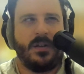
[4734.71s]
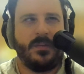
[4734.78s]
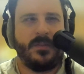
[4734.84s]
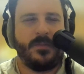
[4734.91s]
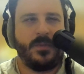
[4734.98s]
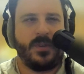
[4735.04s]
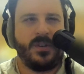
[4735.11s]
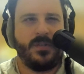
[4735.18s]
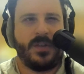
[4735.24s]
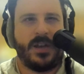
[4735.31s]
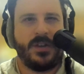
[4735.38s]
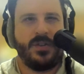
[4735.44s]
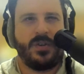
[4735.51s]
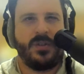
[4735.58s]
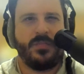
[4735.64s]
If you can do
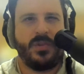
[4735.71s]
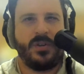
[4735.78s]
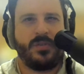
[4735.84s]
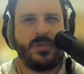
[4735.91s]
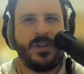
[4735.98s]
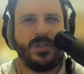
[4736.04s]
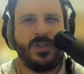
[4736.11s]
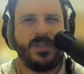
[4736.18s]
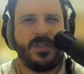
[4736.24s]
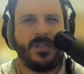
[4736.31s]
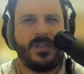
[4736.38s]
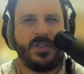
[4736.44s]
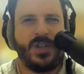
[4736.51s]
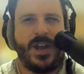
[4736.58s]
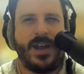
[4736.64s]
that. You can put questions in
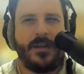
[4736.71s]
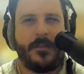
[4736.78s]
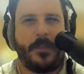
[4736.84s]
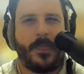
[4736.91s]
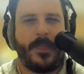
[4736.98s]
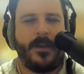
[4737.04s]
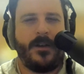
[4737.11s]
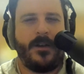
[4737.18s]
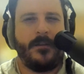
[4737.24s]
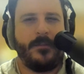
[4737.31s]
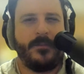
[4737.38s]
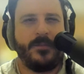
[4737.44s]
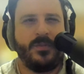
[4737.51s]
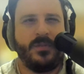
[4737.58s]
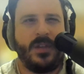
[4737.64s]
the chat
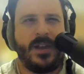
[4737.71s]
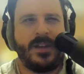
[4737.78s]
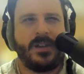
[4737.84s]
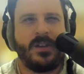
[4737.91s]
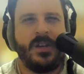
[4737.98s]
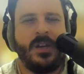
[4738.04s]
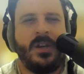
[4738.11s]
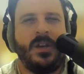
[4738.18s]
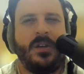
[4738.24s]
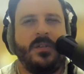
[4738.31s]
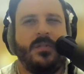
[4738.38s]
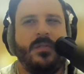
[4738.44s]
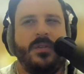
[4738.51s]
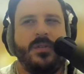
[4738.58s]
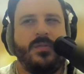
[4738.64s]
if you'd like,
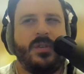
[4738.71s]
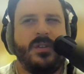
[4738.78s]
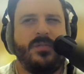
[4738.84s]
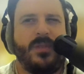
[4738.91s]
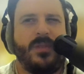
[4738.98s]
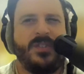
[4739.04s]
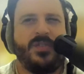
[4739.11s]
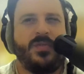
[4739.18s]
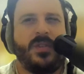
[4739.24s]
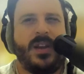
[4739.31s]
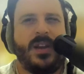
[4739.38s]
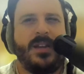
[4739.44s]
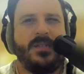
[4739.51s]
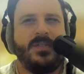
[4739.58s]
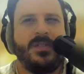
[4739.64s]
or you can raise your
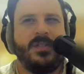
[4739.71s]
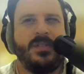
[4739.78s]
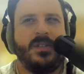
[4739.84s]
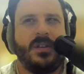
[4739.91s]
hand